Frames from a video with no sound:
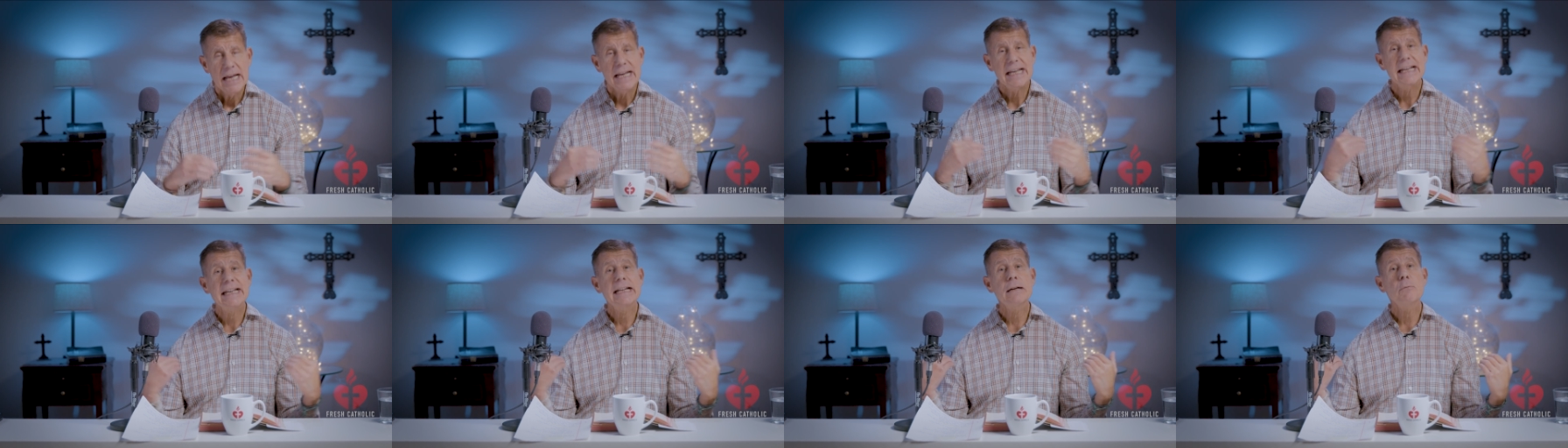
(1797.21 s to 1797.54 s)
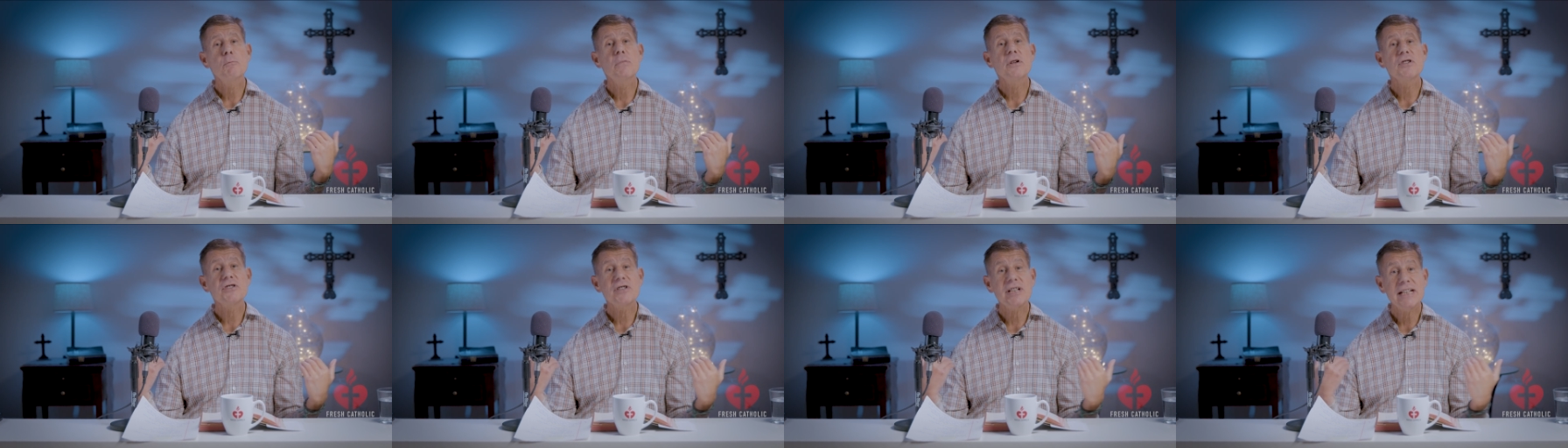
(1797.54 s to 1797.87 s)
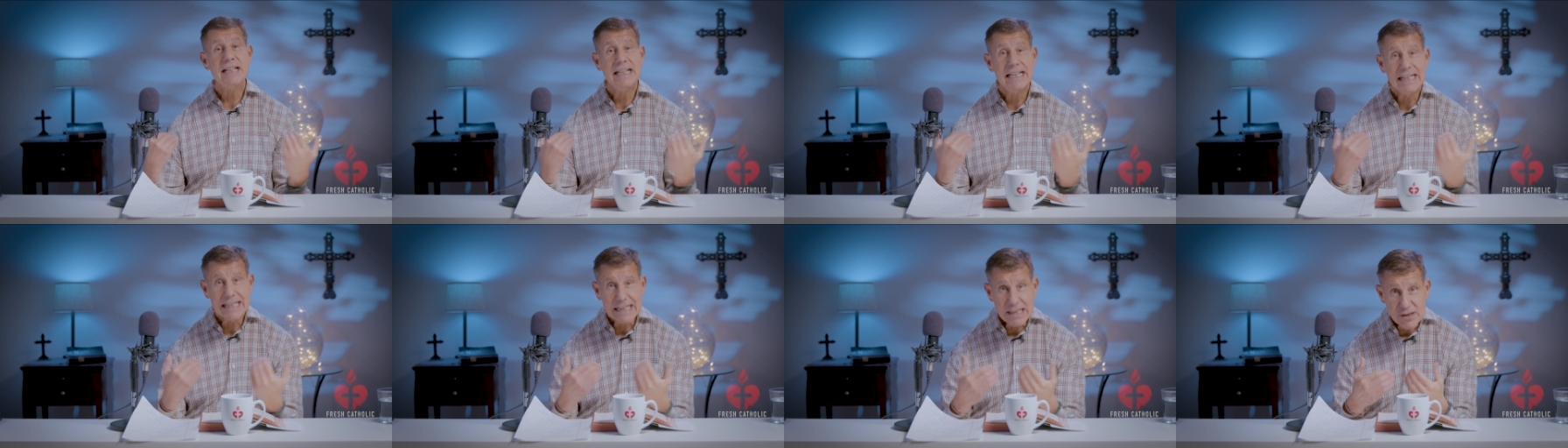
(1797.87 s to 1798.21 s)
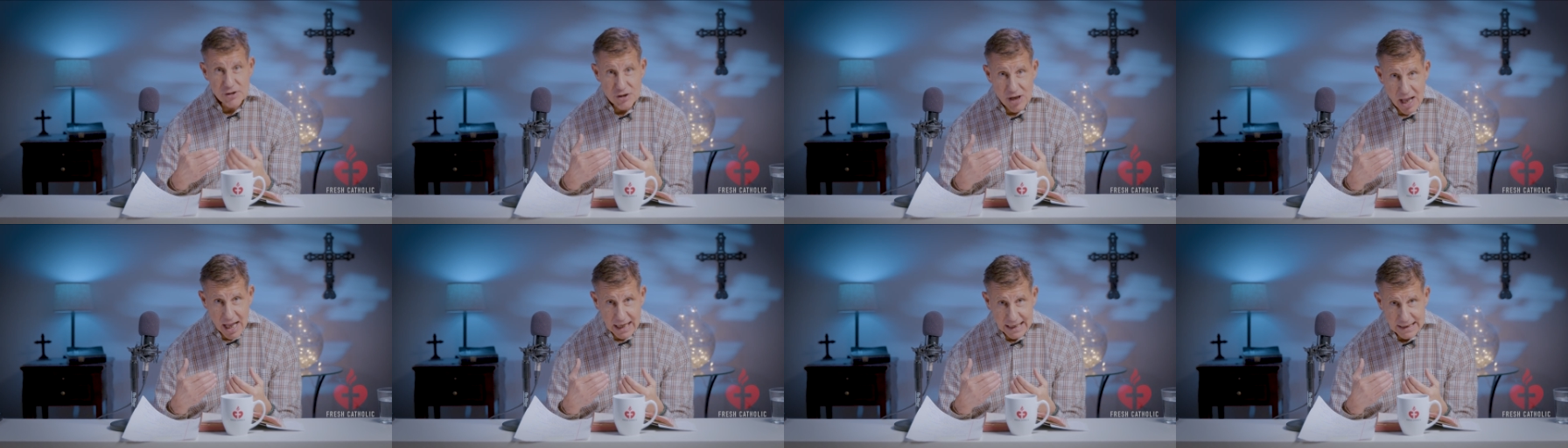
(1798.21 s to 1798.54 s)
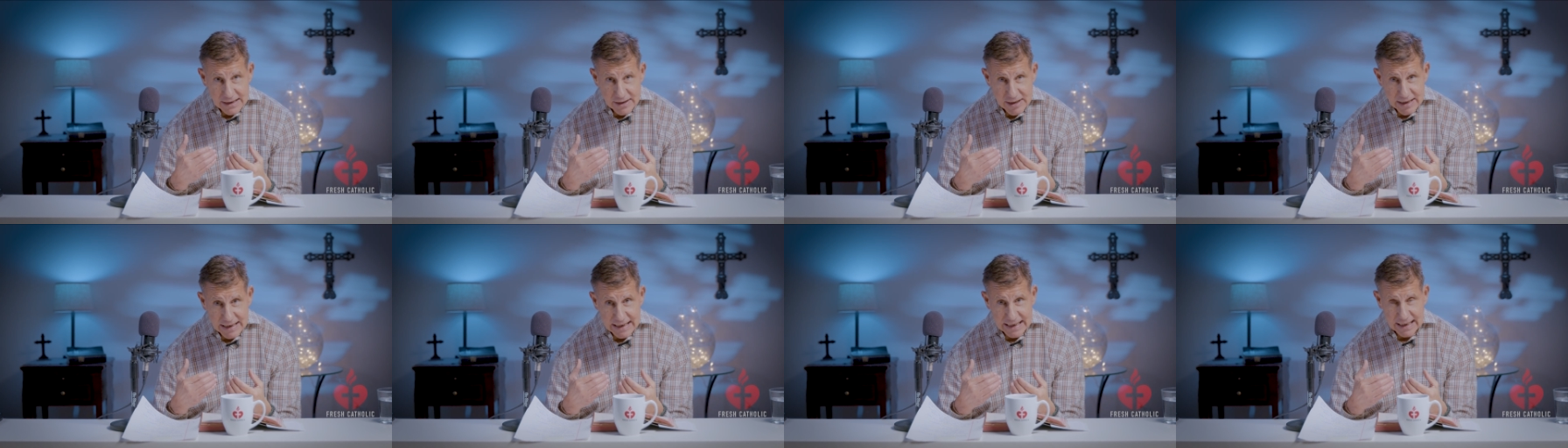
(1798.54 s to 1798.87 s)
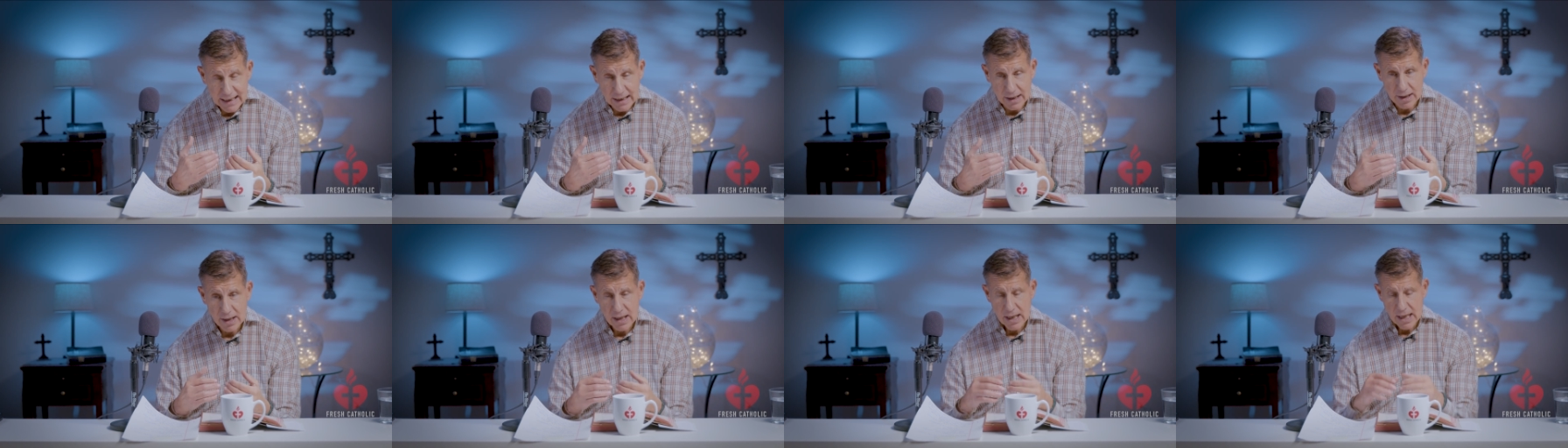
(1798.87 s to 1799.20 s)
It was his
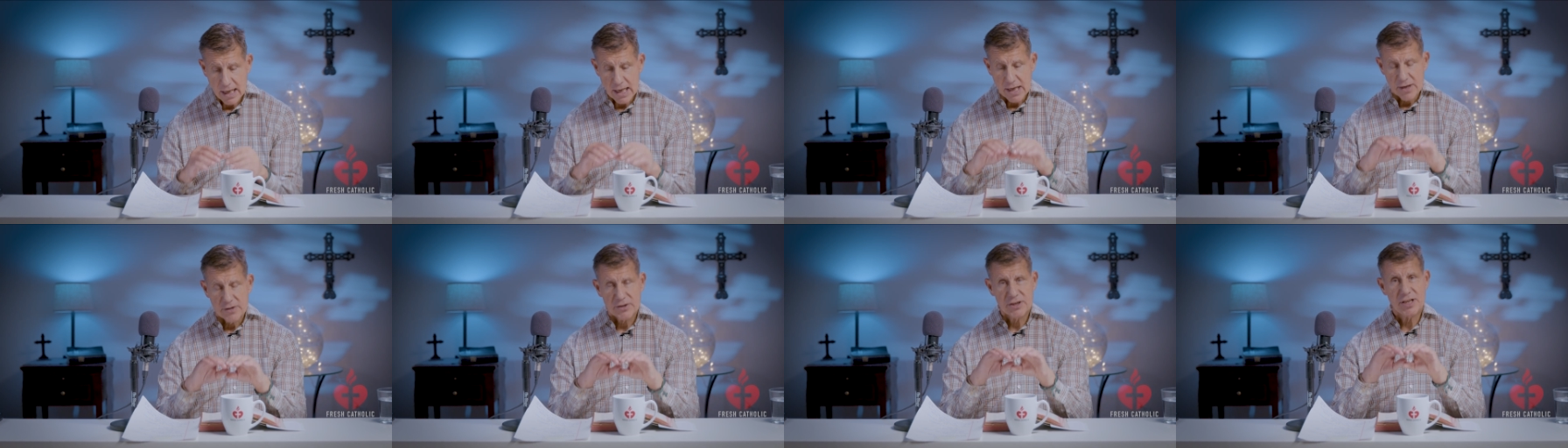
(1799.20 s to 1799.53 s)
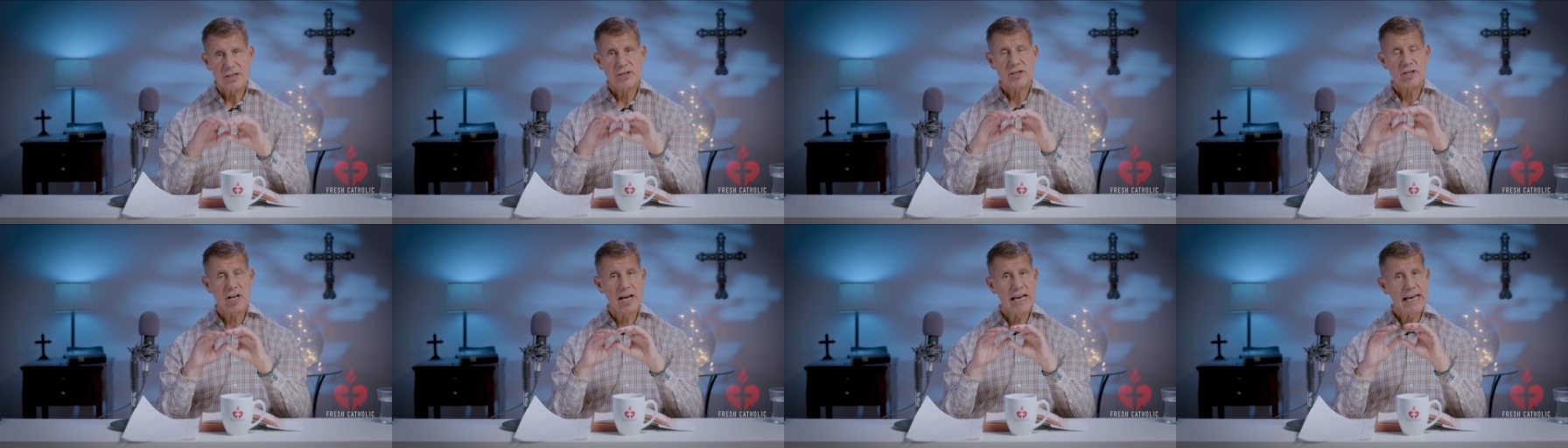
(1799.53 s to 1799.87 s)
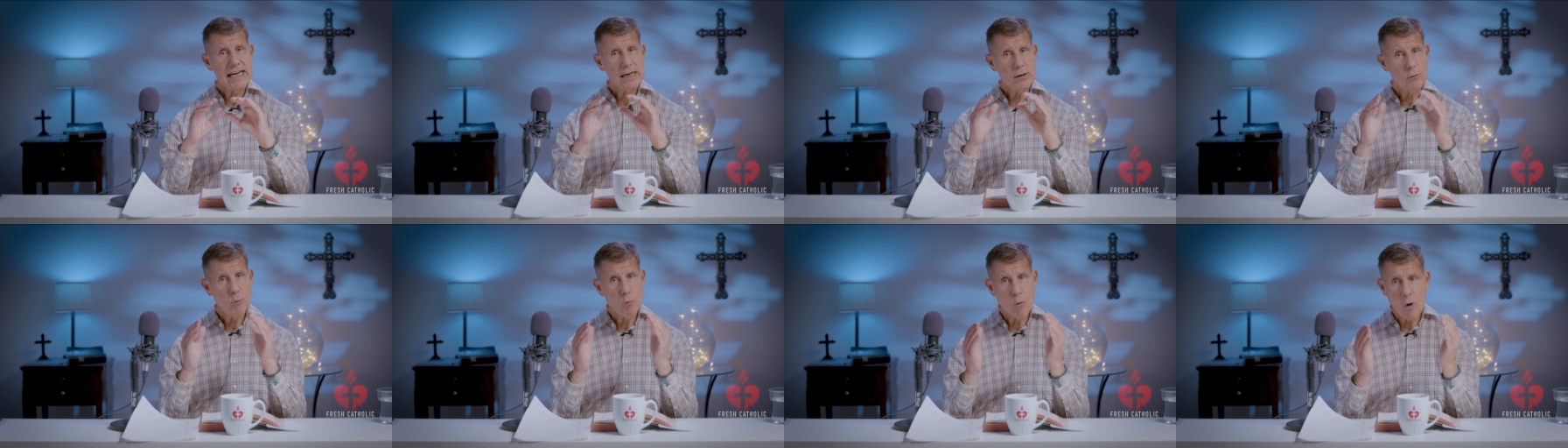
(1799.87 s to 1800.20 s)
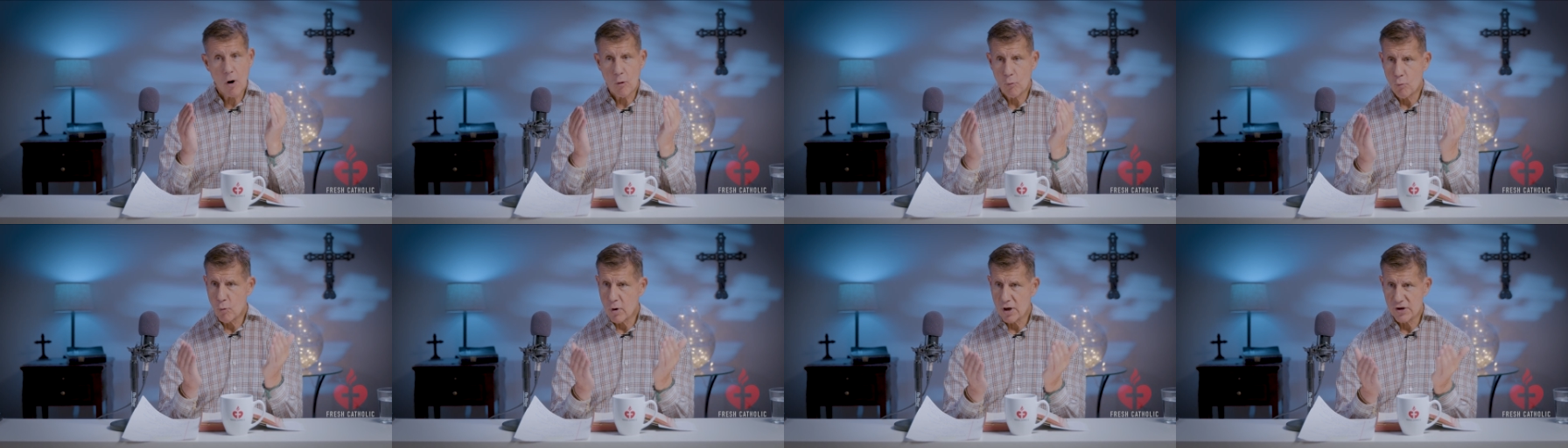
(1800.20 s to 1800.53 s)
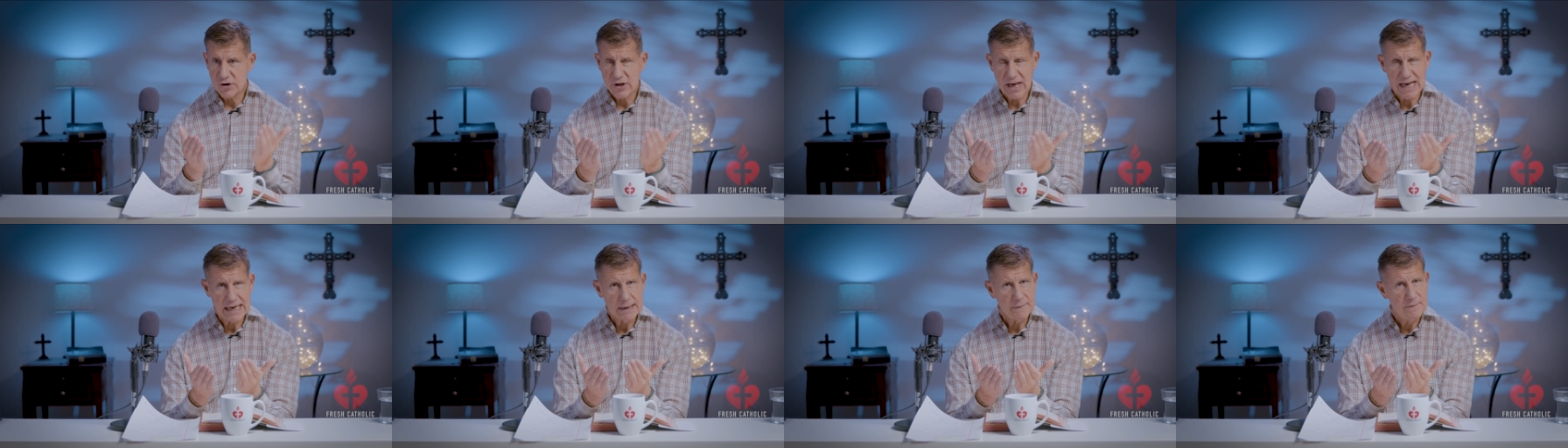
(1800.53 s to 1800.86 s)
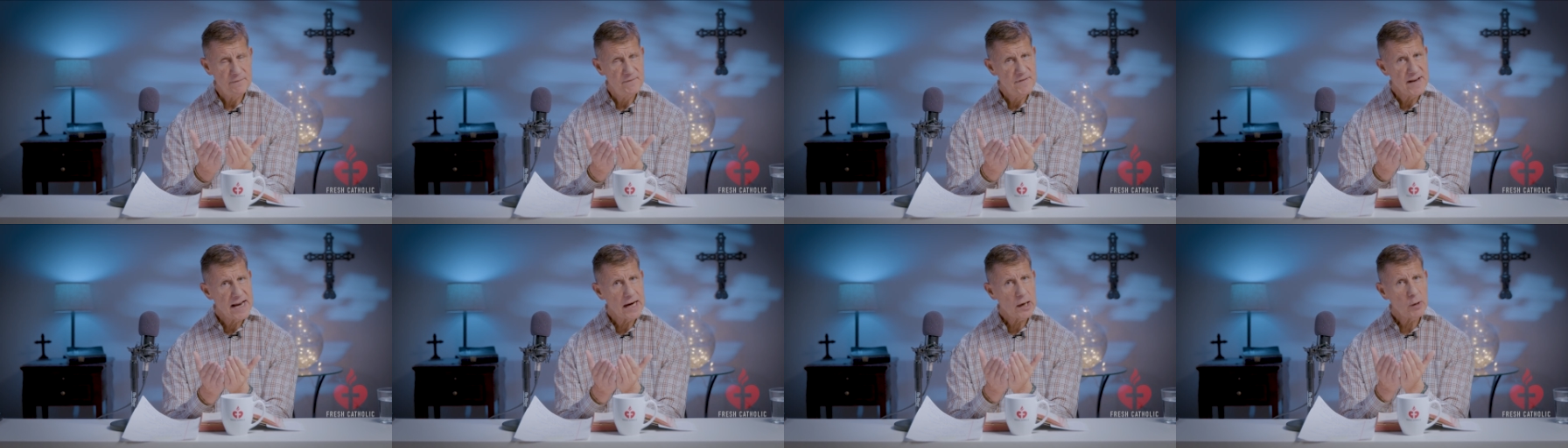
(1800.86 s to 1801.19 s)
idea to take what was a
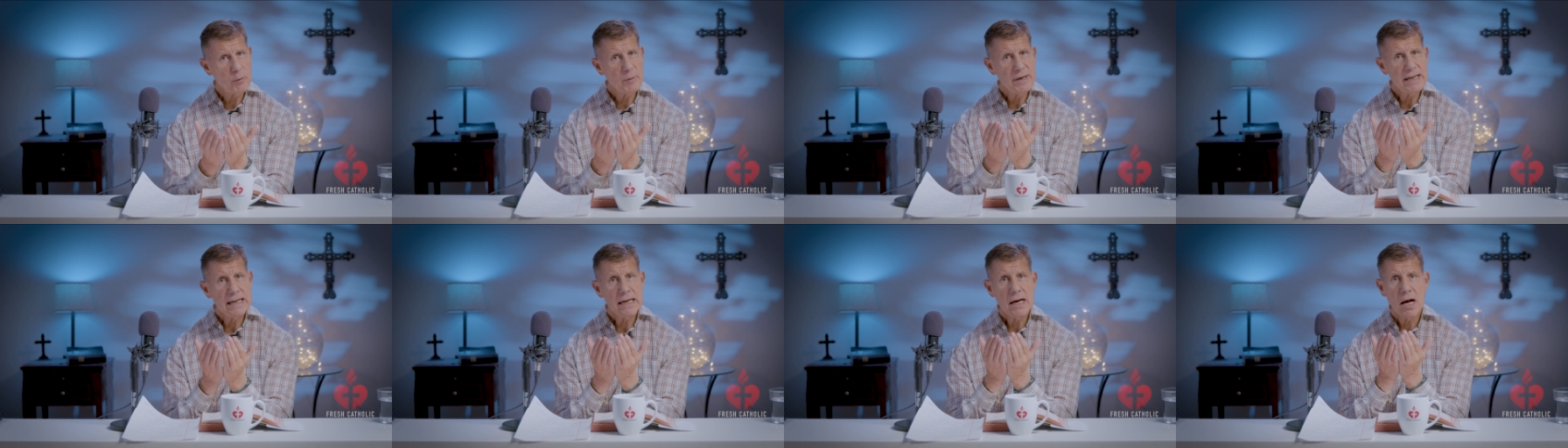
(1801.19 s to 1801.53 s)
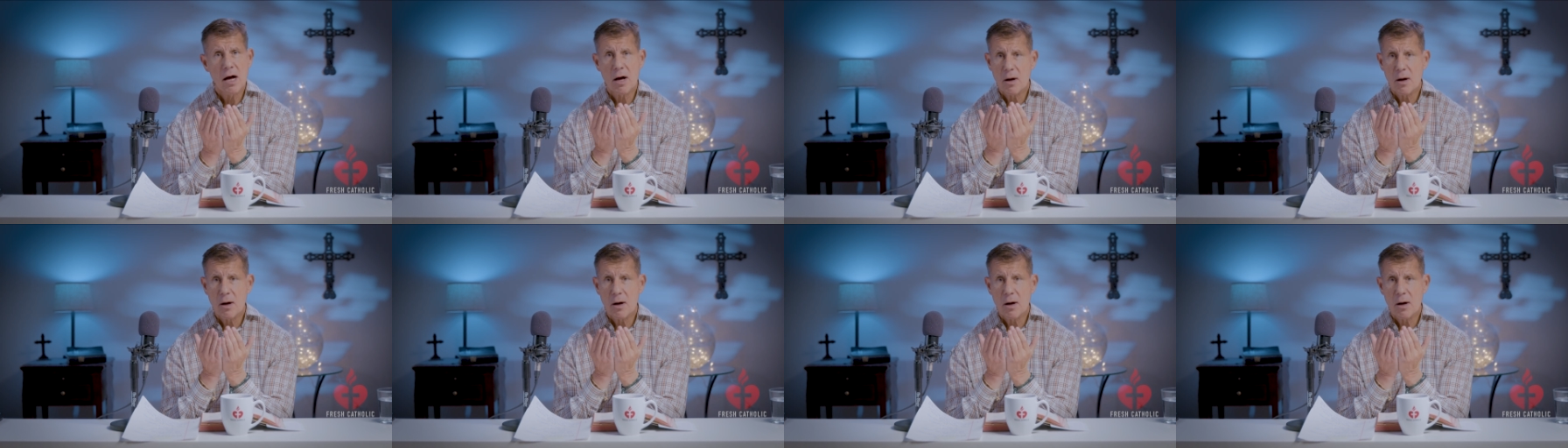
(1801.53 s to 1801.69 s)
very